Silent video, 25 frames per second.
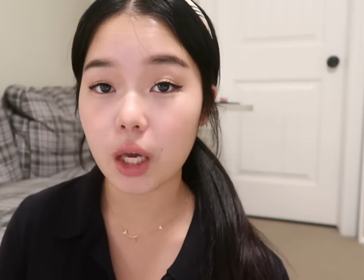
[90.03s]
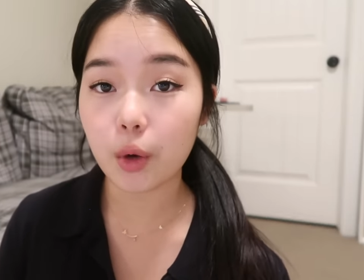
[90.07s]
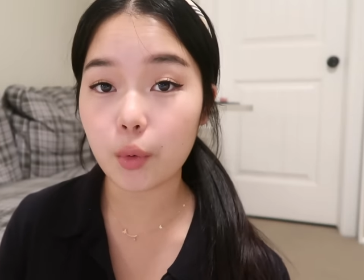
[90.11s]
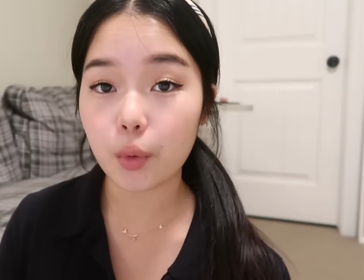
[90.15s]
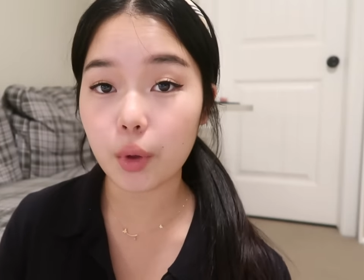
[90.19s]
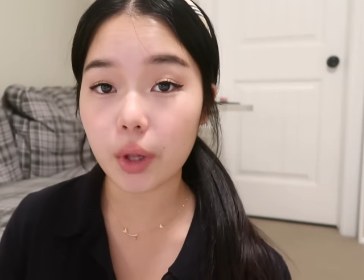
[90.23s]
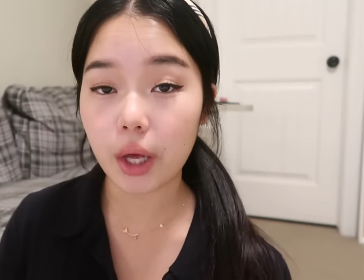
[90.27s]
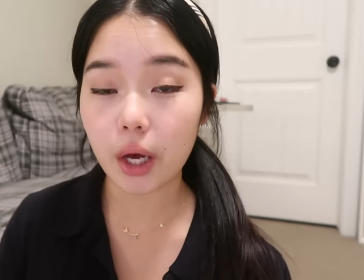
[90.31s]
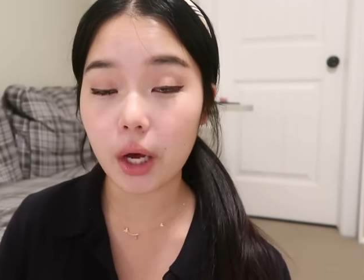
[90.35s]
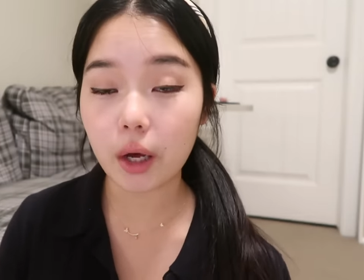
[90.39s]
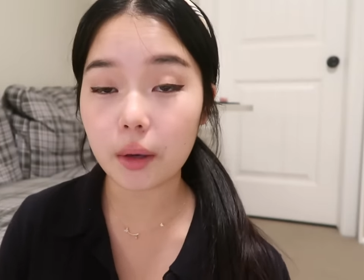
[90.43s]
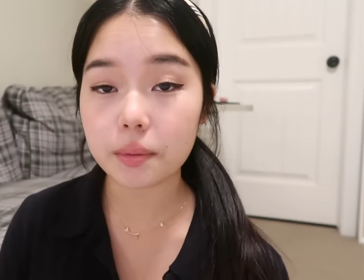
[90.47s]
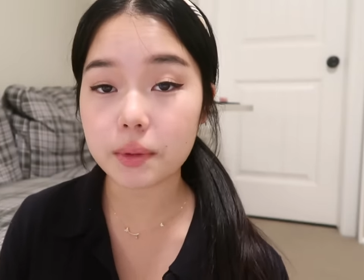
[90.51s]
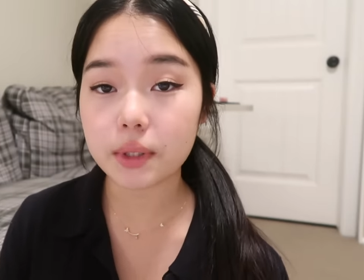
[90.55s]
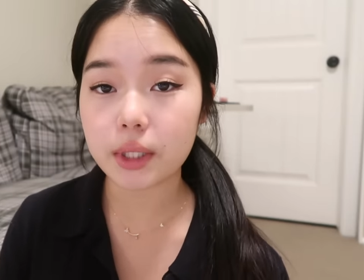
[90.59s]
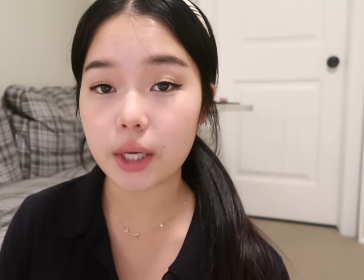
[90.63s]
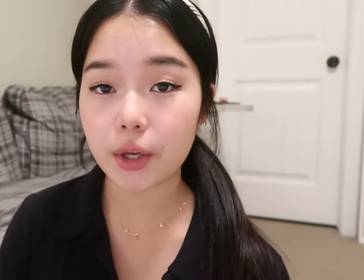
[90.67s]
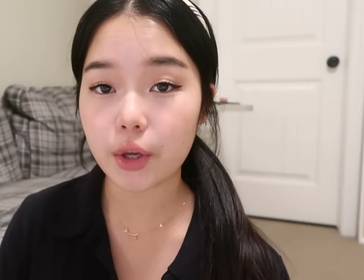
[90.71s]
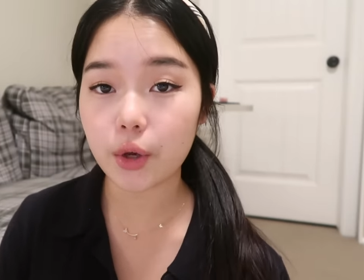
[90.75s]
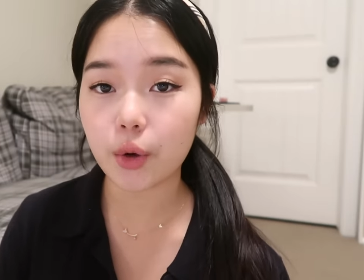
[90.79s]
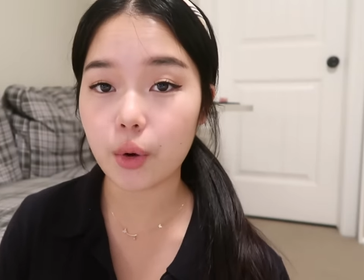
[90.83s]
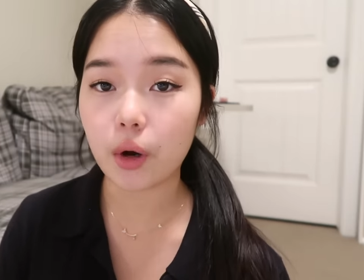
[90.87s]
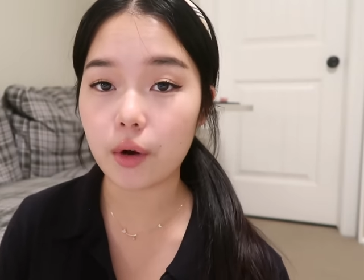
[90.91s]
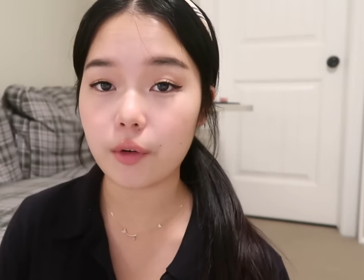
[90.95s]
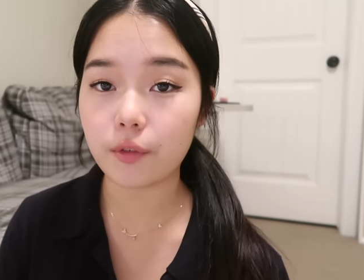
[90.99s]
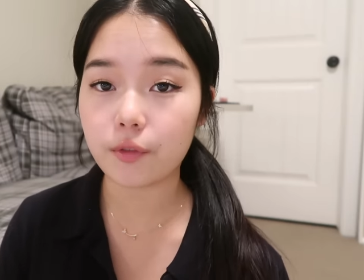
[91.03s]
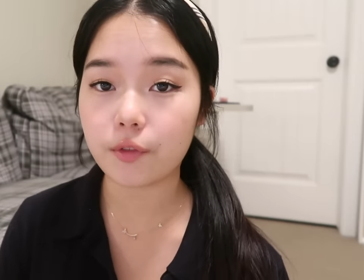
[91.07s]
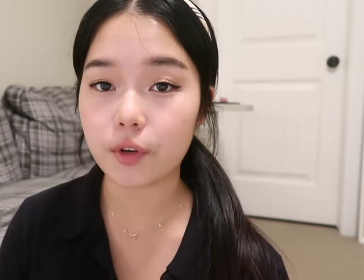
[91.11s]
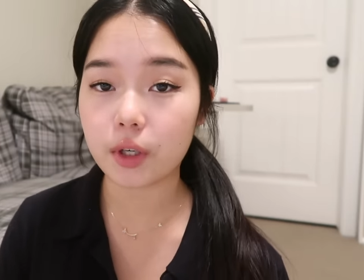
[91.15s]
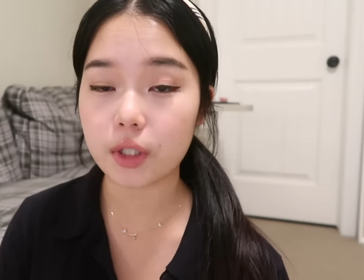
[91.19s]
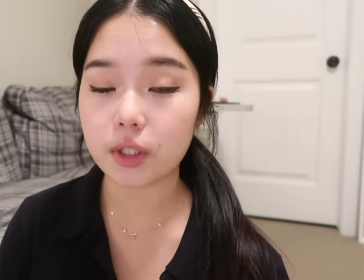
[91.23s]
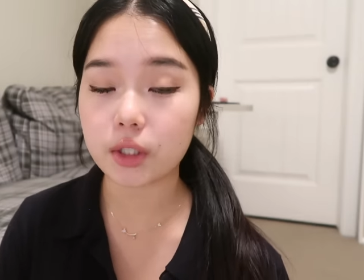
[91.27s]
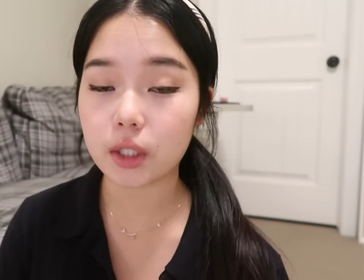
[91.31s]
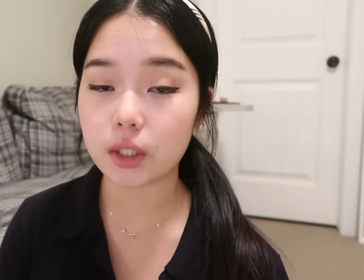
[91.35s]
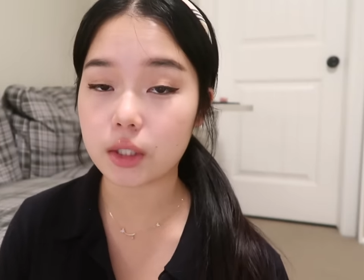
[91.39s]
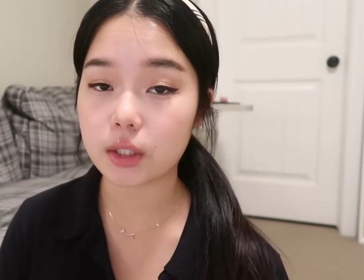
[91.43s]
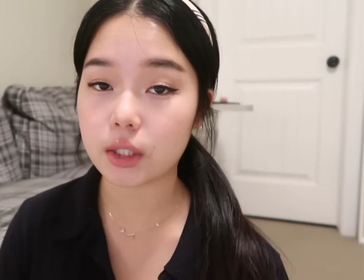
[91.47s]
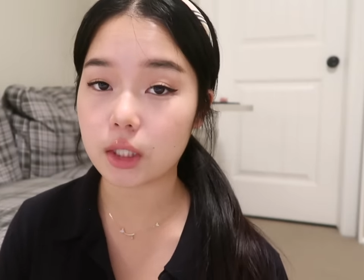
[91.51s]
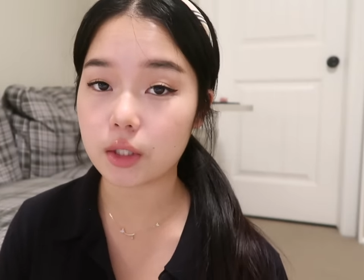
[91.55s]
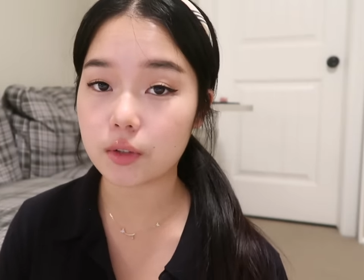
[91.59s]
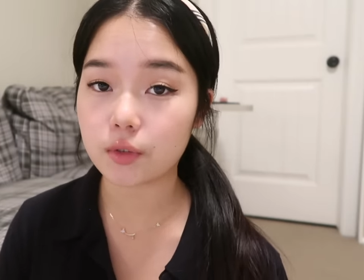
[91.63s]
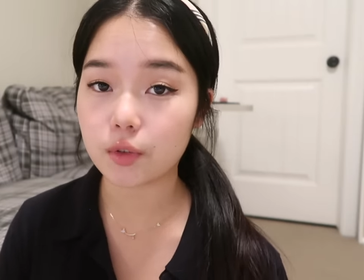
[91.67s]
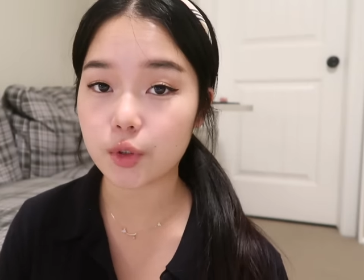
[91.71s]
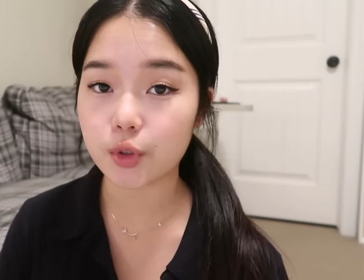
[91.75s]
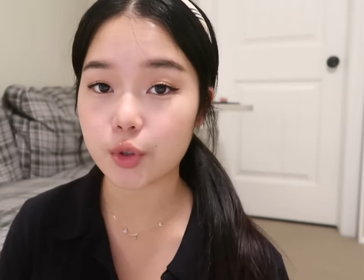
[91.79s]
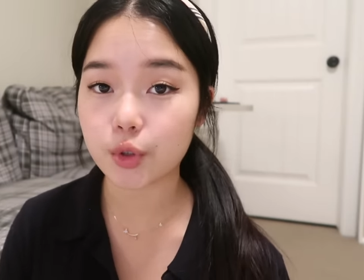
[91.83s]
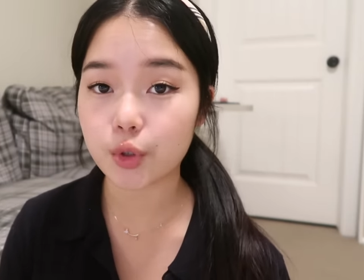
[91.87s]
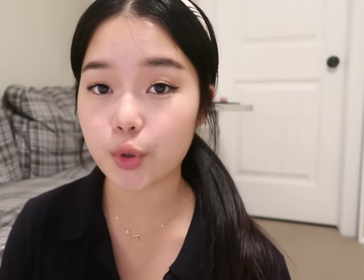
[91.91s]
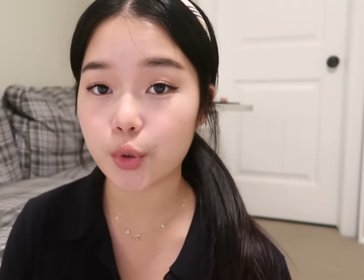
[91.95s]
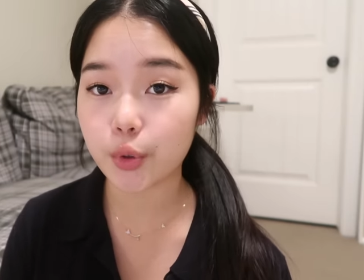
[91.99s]
It will help set you up for a
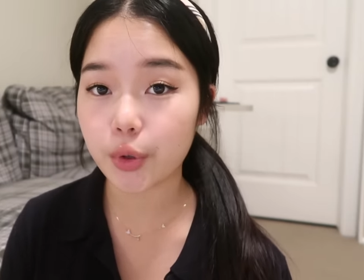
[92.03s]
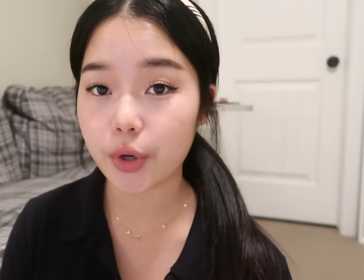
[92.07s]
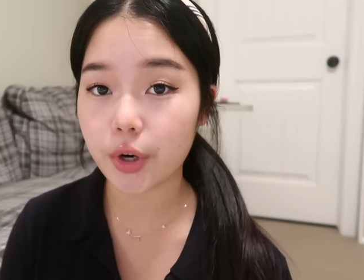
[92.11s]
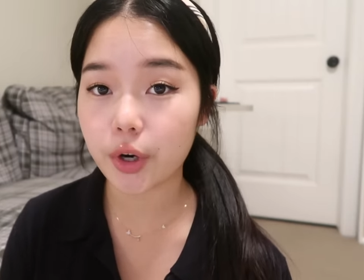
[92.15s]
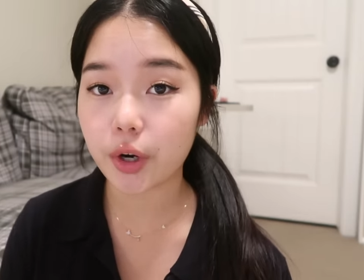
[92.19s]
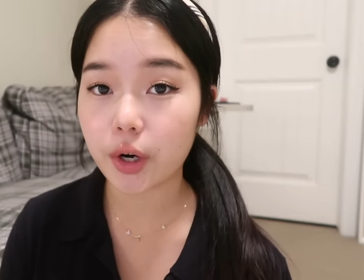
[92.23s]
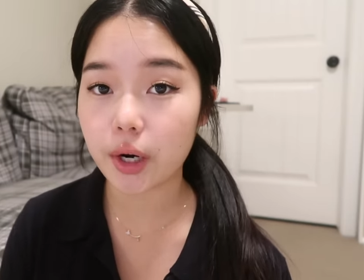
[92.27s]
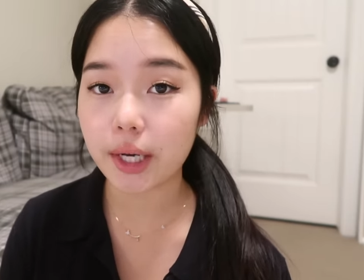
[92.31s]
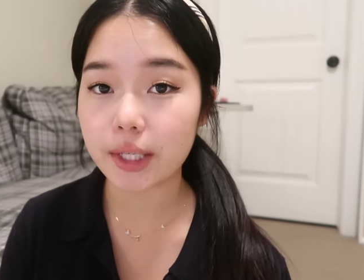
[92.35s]
successful school year